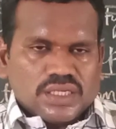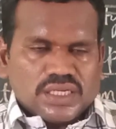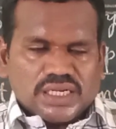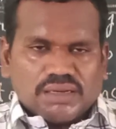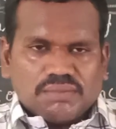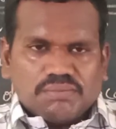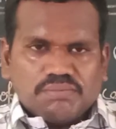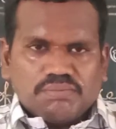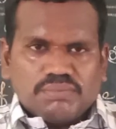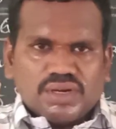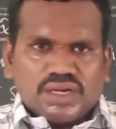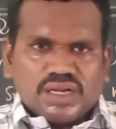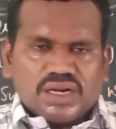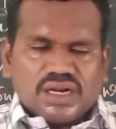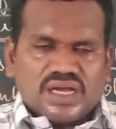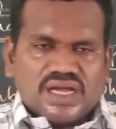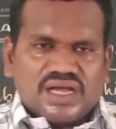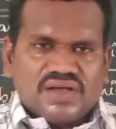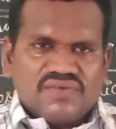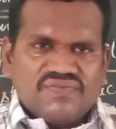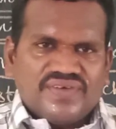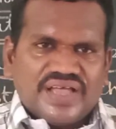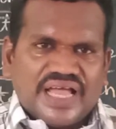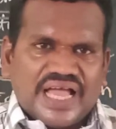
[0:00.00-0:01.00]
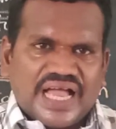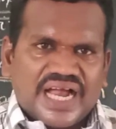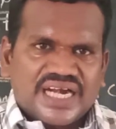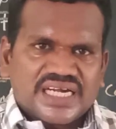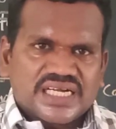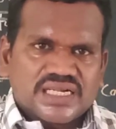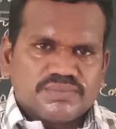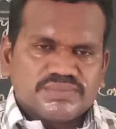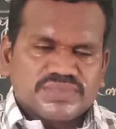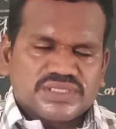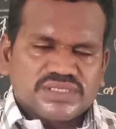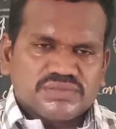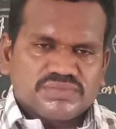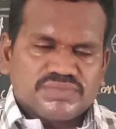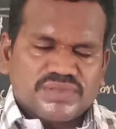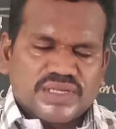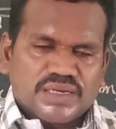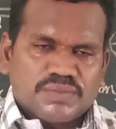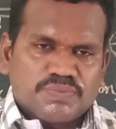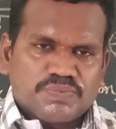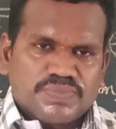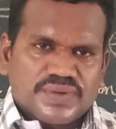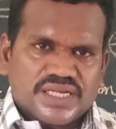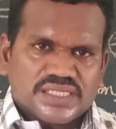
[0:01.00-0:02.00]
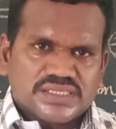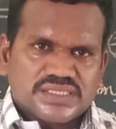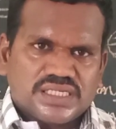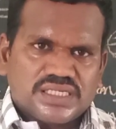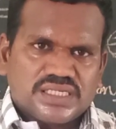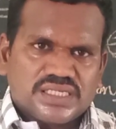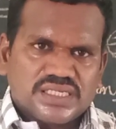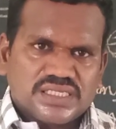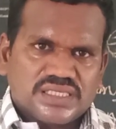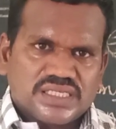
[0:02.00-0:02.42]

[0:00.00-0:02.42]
Number of atoms that present